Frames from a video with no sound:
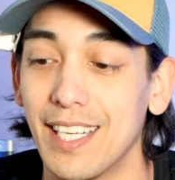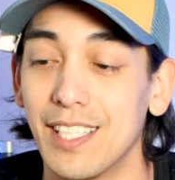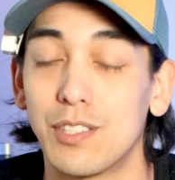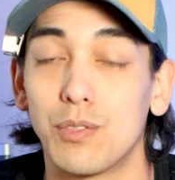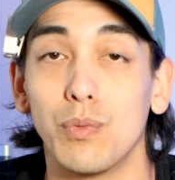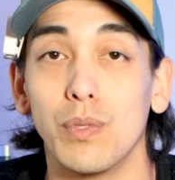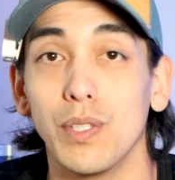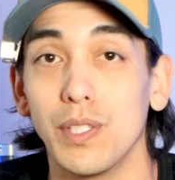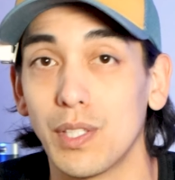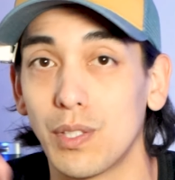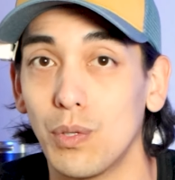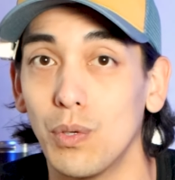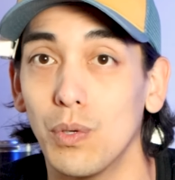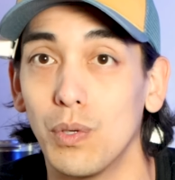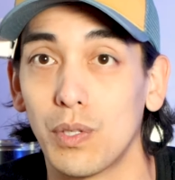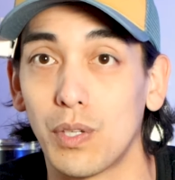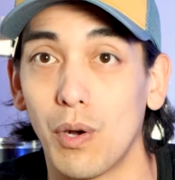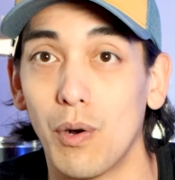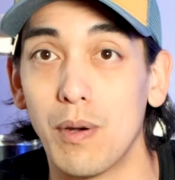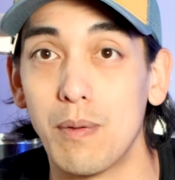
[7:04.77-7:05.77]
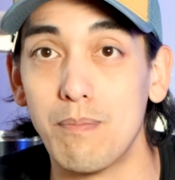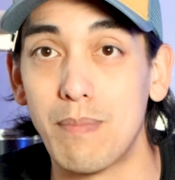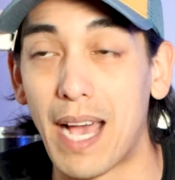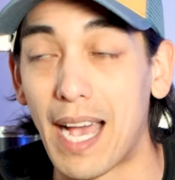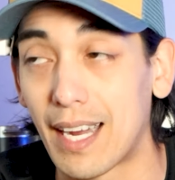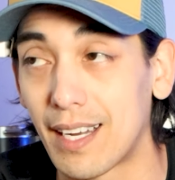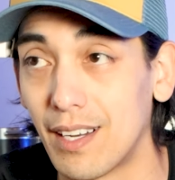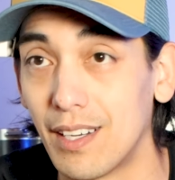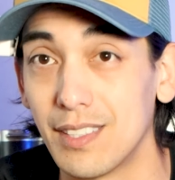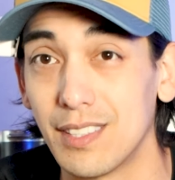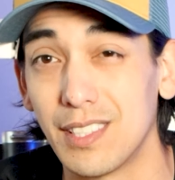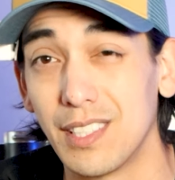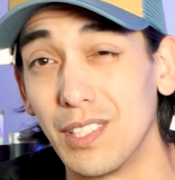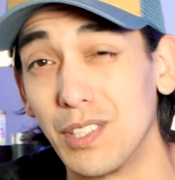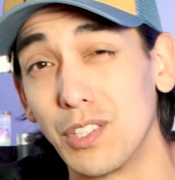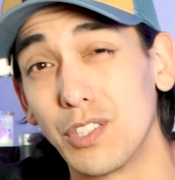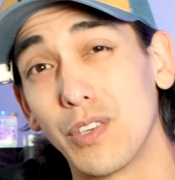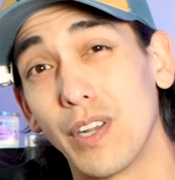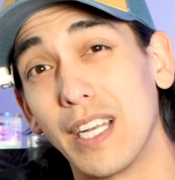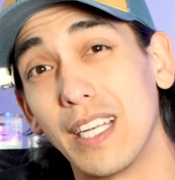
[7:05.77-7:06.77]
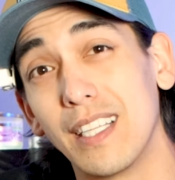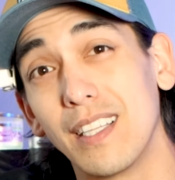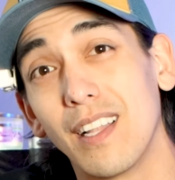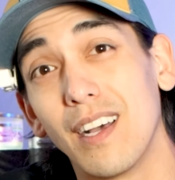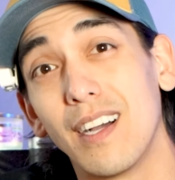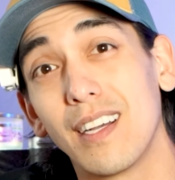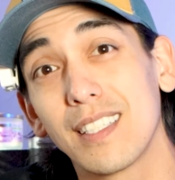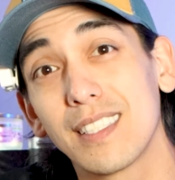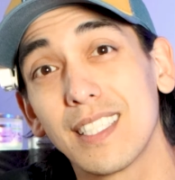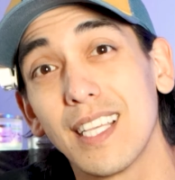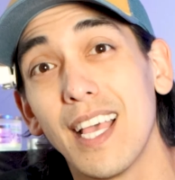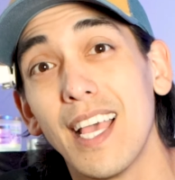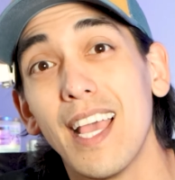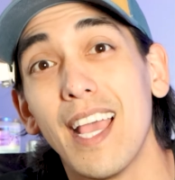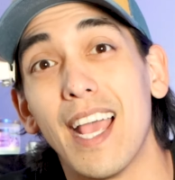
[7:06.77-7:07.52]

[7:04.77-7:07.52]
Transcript: It's really cool going back onto your training logs